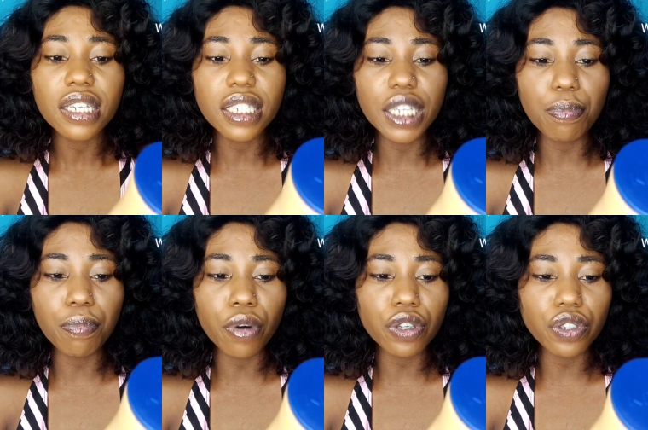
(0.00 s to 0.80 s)
deep
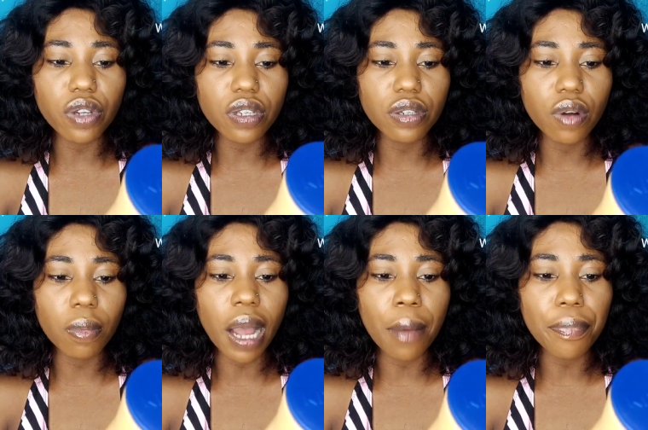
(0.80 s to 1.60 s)
moisture serum
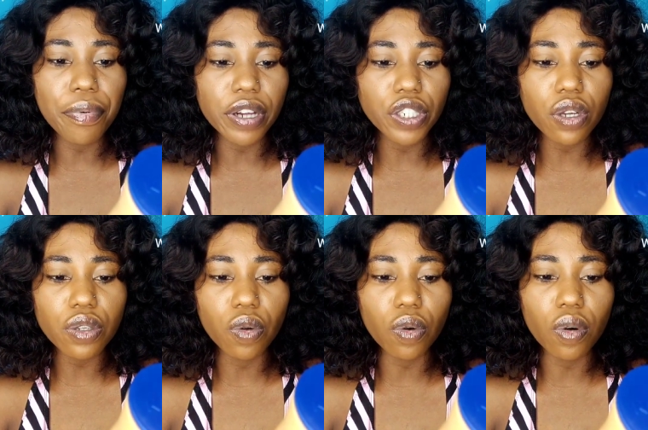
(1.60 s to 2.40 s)
and precious
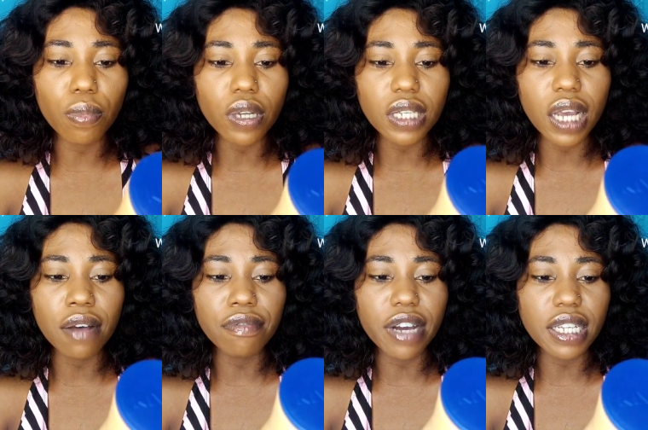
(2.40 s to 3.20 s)
cocoa butter
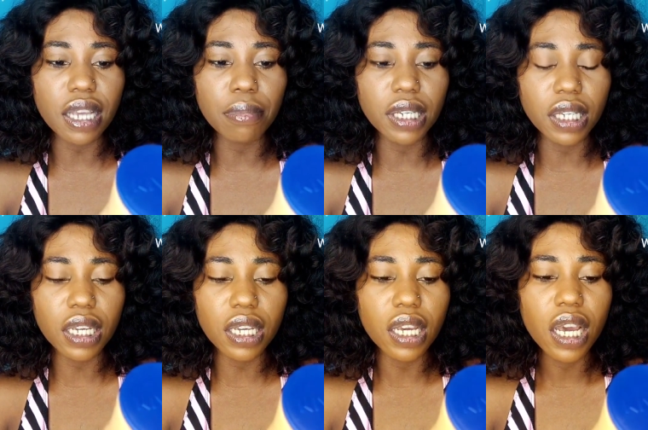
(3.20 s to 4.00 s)
and vitamin
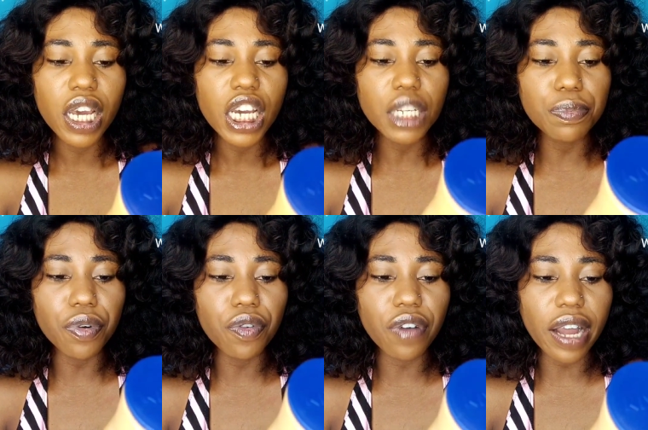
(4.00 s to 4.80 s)
E. It
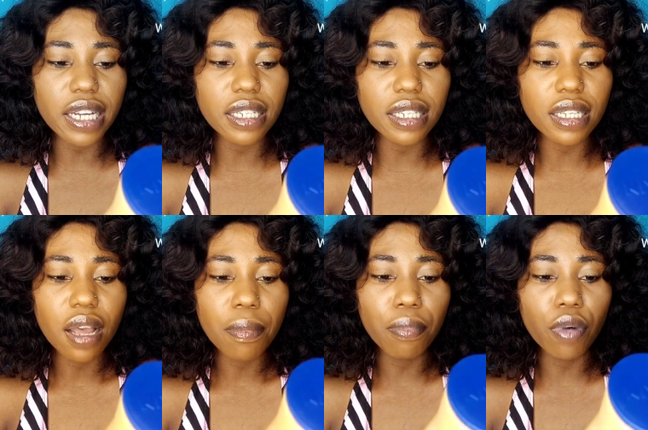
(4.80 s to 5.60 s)
provides
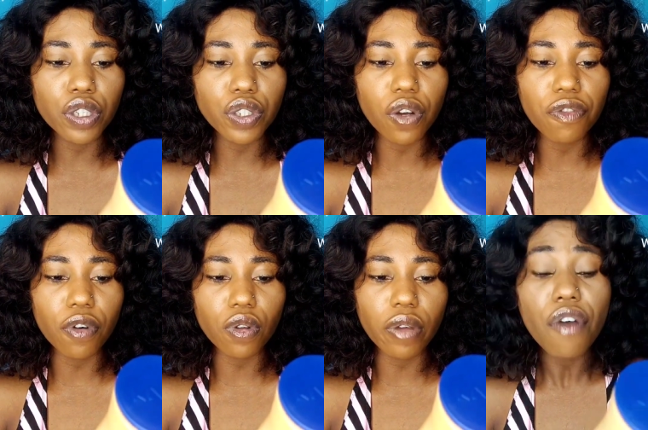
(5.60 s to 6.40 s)
moisture
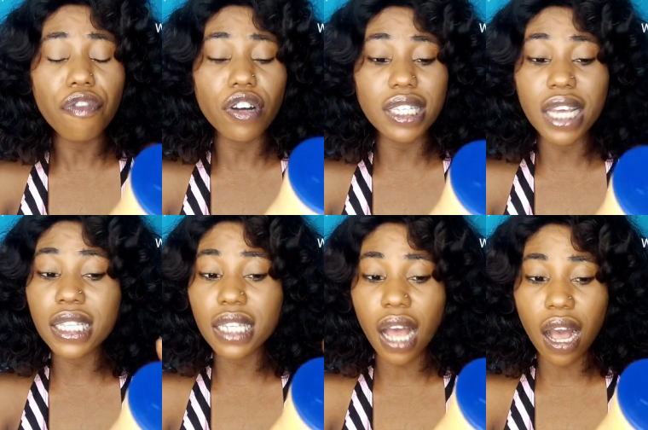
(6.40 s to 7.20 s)
for 48
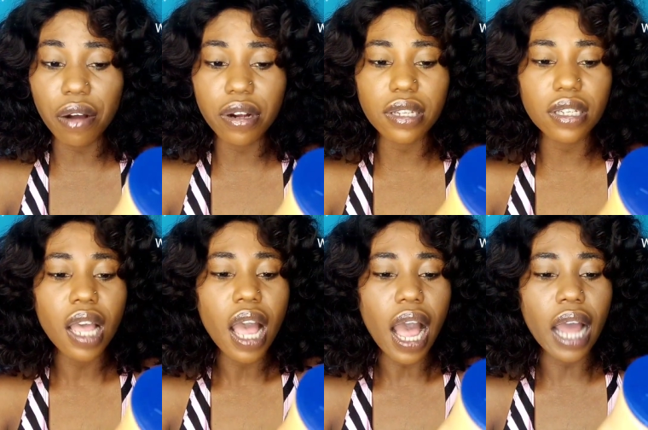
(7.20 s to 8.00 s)
hours
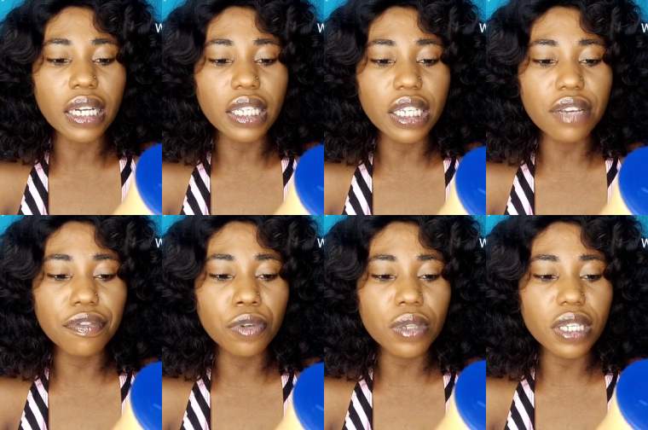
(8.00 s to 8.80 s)
and give
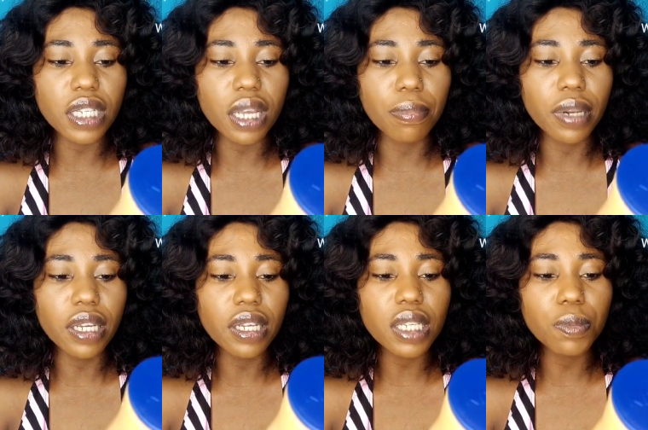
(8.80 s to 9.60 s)
noticeably
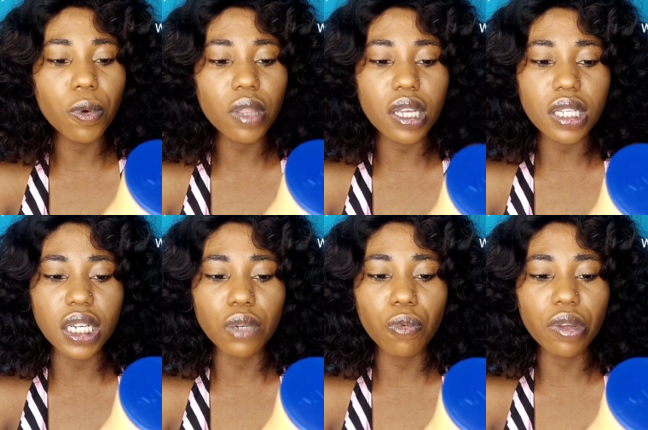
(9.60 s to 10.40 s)
smoother
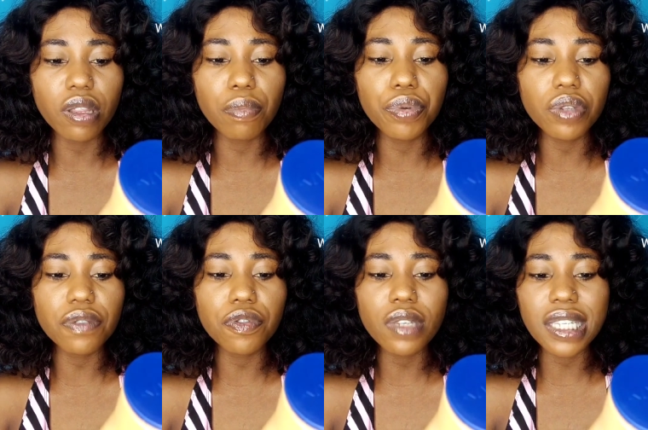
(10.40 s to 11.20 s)
skin with the
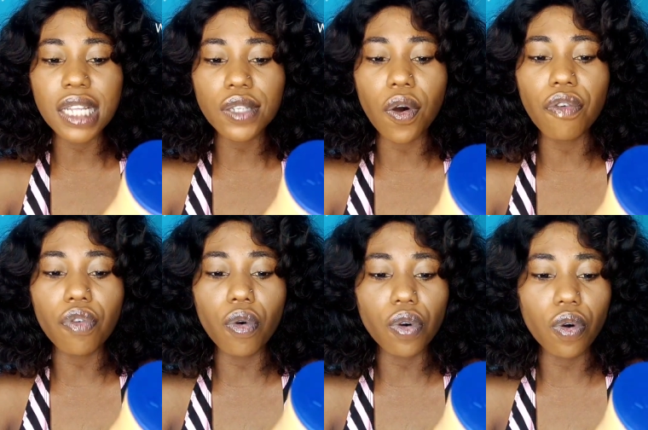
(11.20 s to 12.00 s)
beautiful scent of
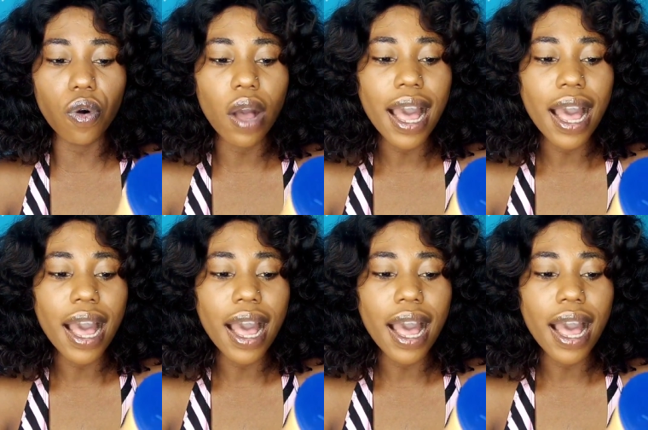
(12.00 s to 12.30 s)
cocoa